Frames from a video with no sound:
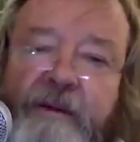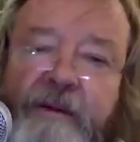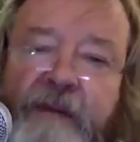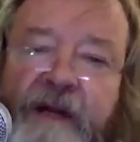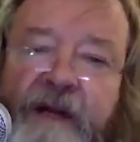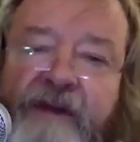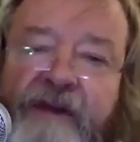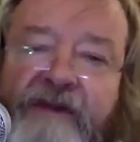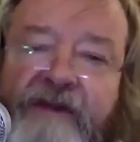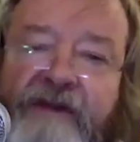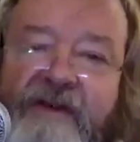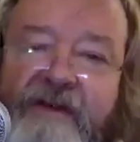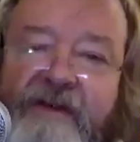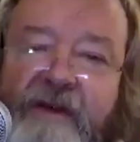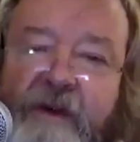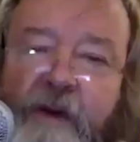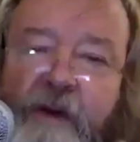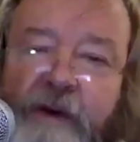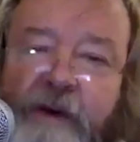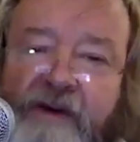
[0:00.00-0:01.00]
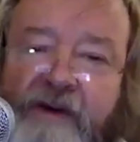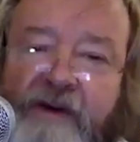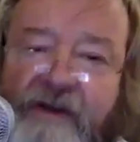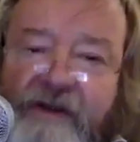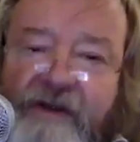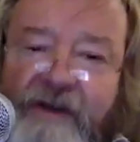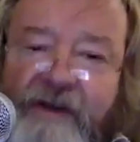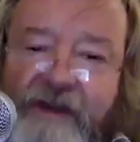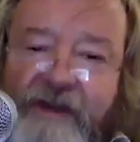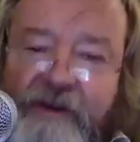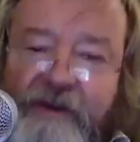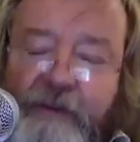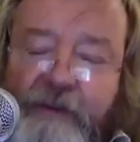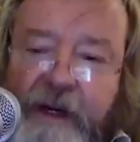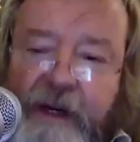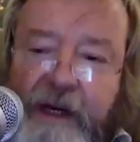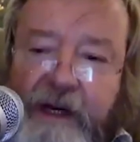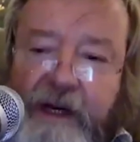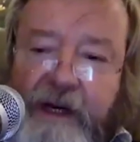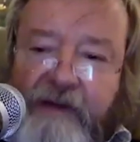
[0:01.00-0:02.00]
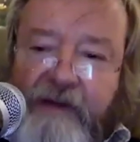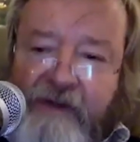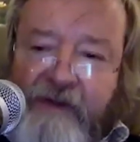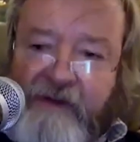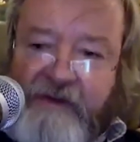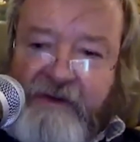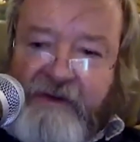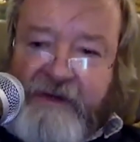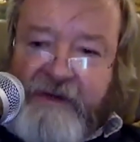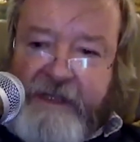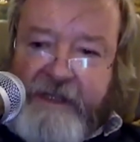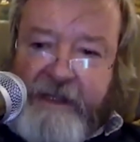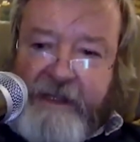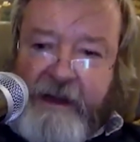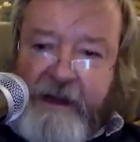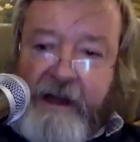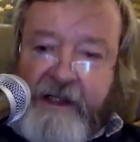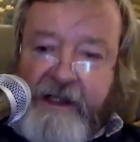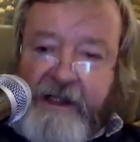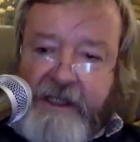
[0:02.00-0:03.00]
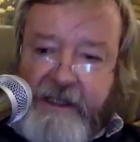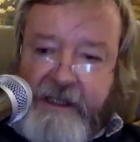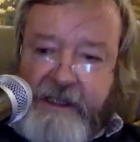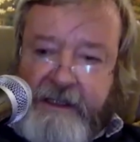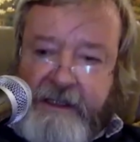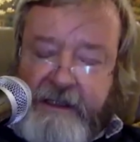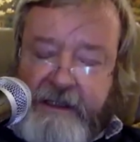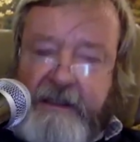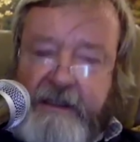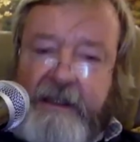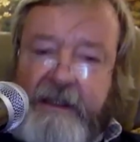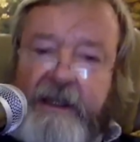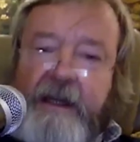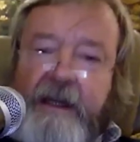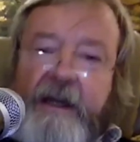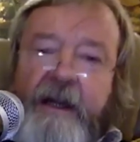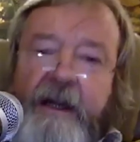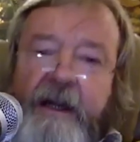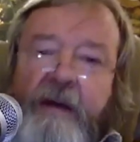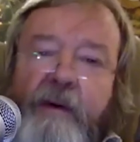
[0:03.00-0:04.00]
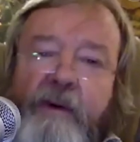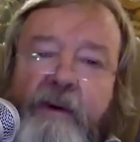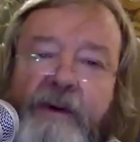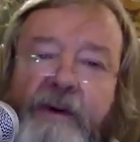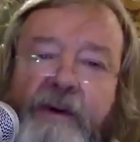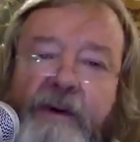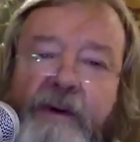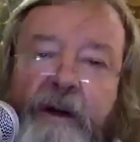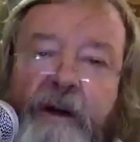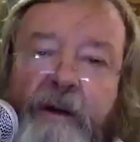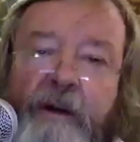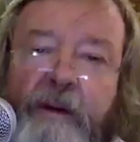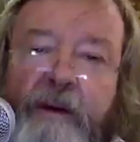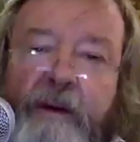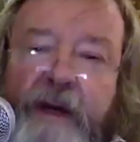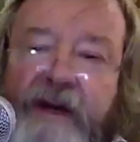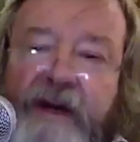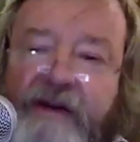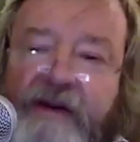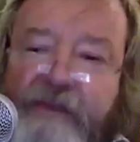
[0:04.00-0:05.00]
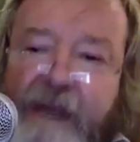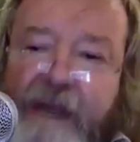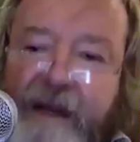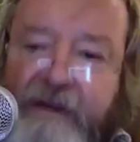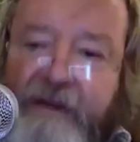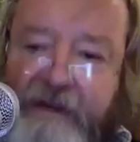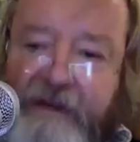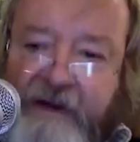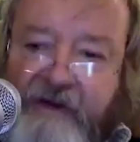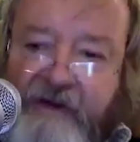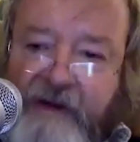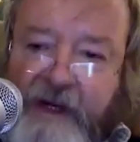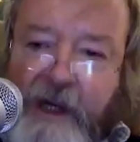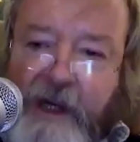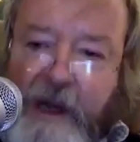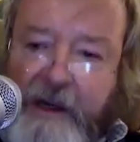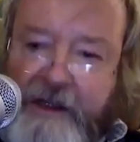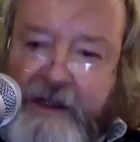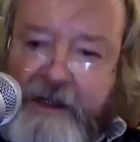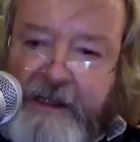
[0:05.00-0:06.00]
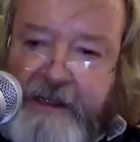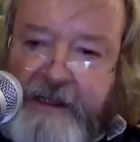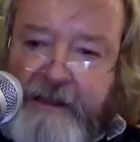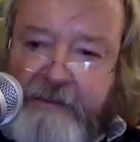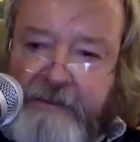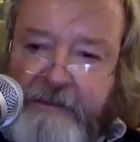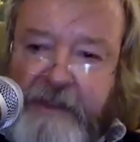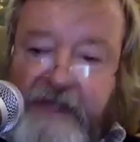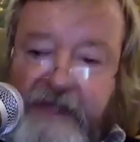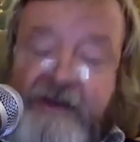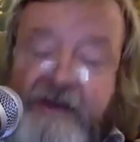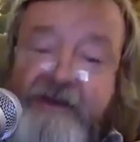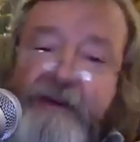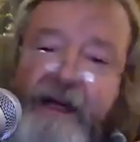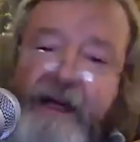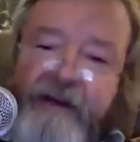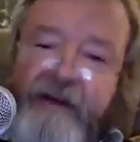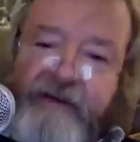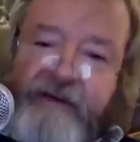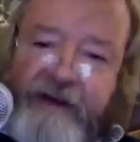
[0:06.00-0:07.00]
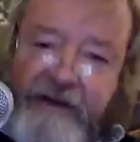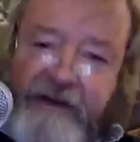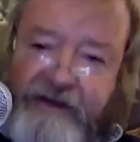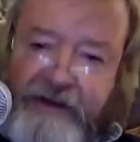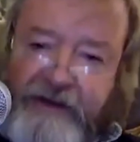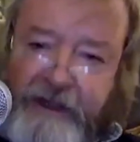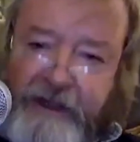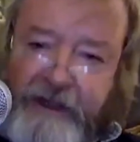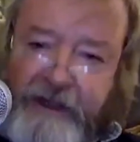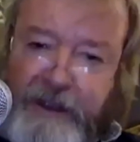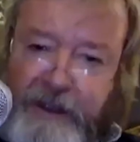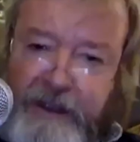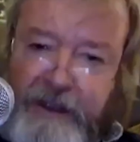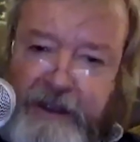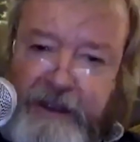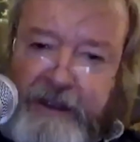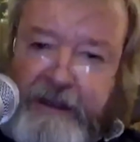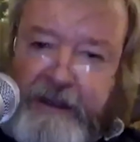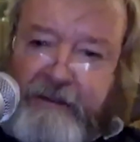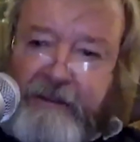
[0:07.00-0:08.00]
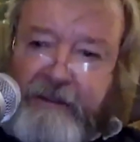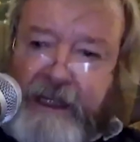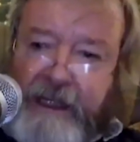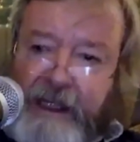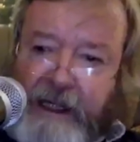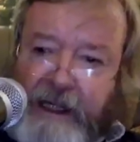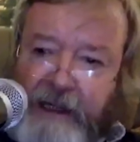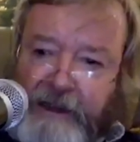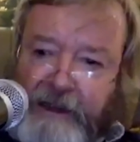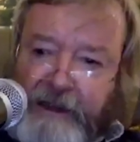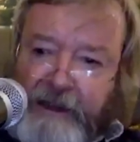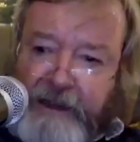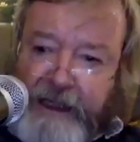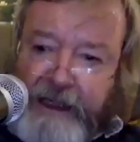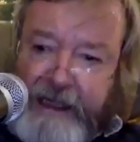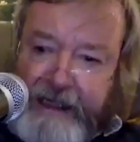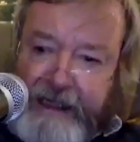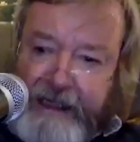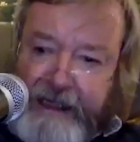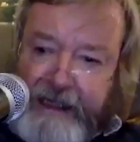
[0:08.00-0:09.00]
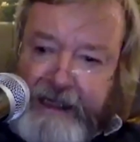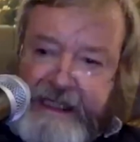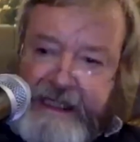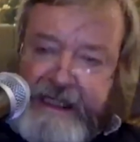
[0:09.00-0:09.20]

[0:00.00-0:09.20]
What it means is that consciousness pre-exists us, although it is manifest in us, but it is manifest in many other things.